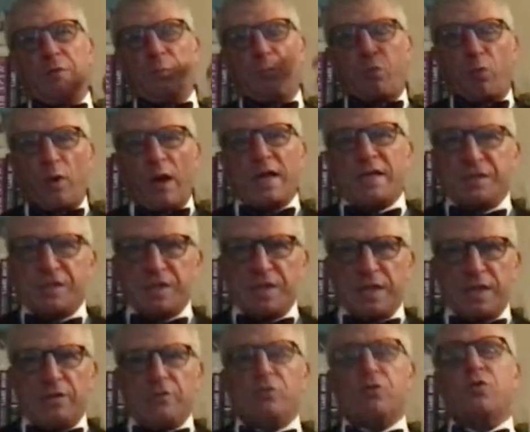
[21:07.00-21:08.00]

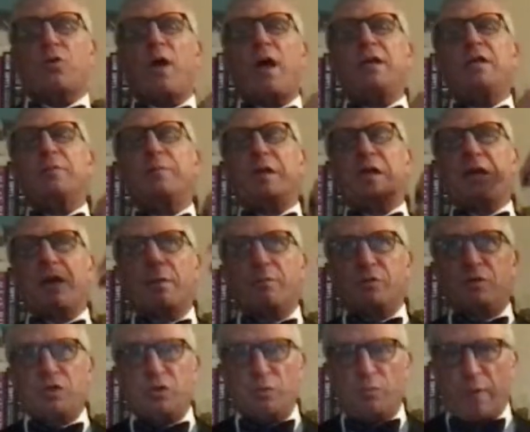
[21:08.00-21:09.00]
president tried to become
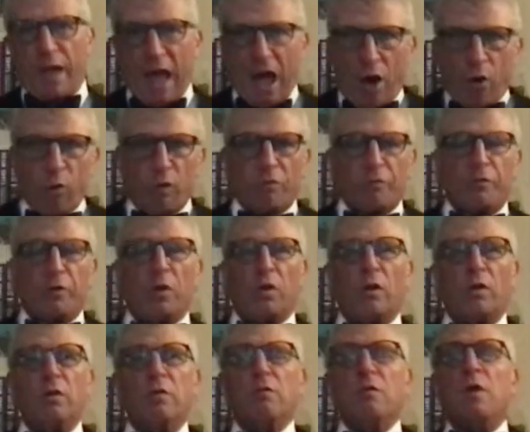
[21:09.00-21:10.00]
too
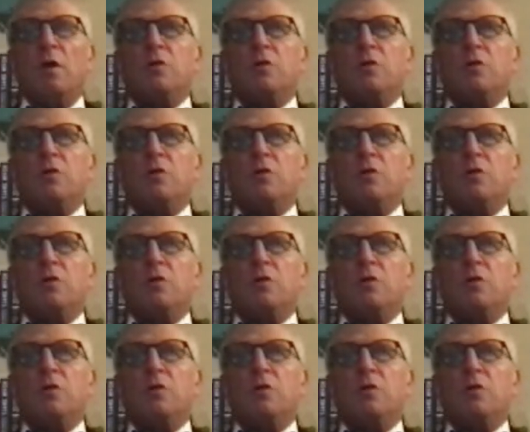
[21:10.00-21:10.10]
powerful,